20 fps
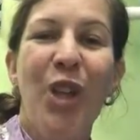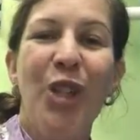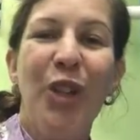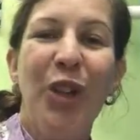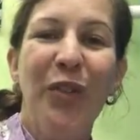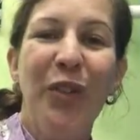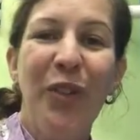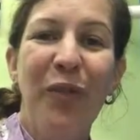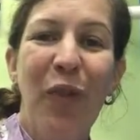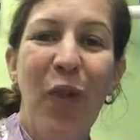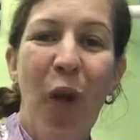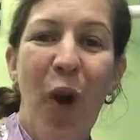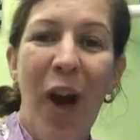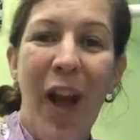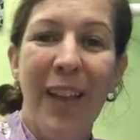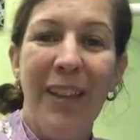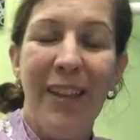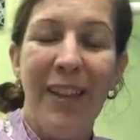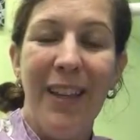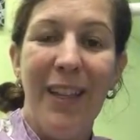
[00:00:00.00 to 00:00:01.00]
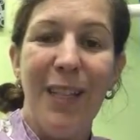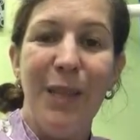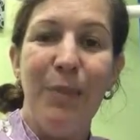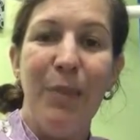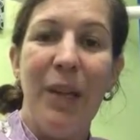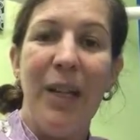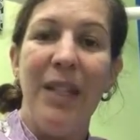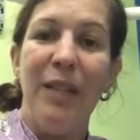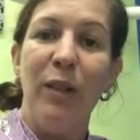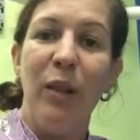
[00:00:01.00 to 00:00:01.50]
So if you've liked this,
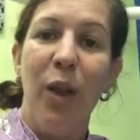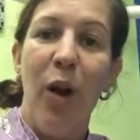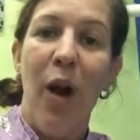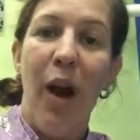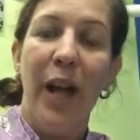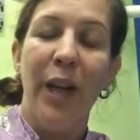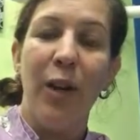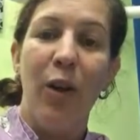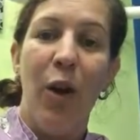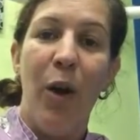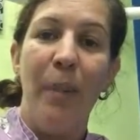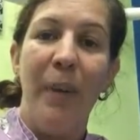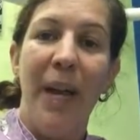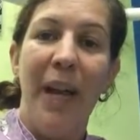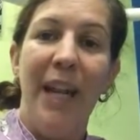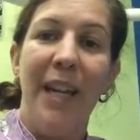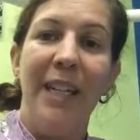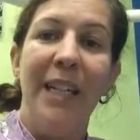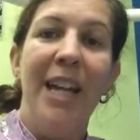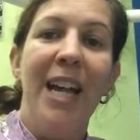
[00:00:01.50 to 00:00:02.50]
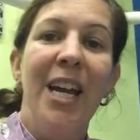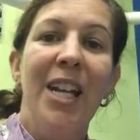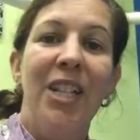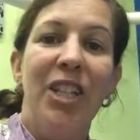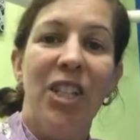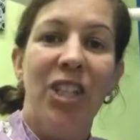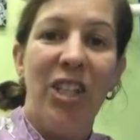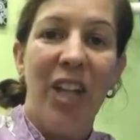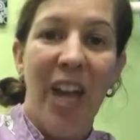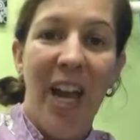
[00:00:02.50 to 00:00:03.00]
please like, comment,
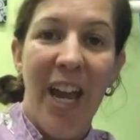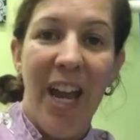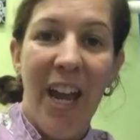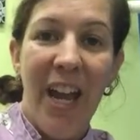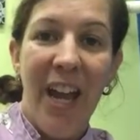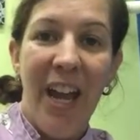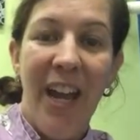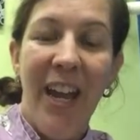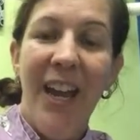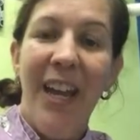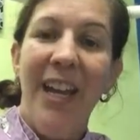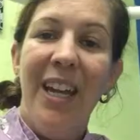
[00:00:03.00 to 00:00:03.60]
share.